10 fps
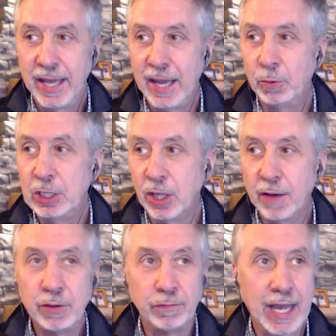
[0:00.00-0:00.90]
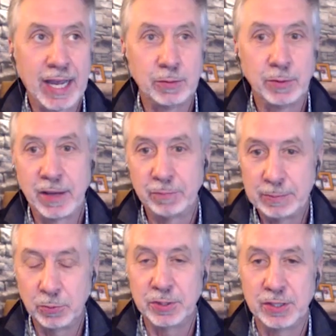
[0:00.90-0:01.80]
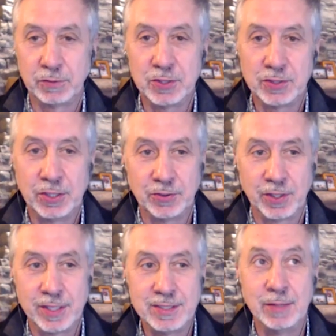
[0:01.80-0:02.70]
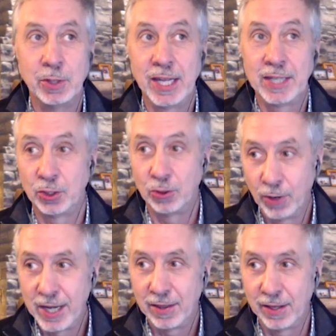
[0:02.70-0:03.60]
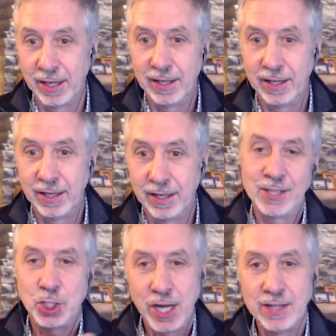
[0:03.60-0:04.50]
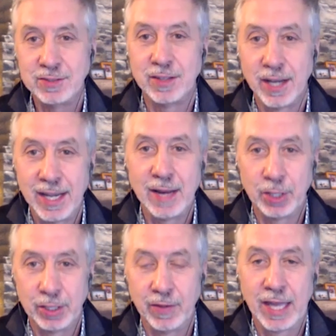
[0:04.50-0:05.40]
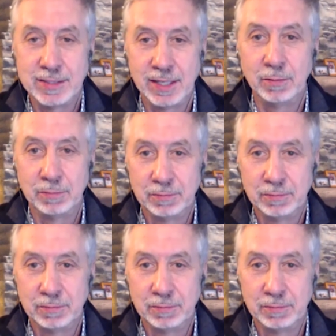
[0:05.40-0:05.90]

and we love the fact that we have people with different skills on the team and that's a great thing and that changes the dynamic of that team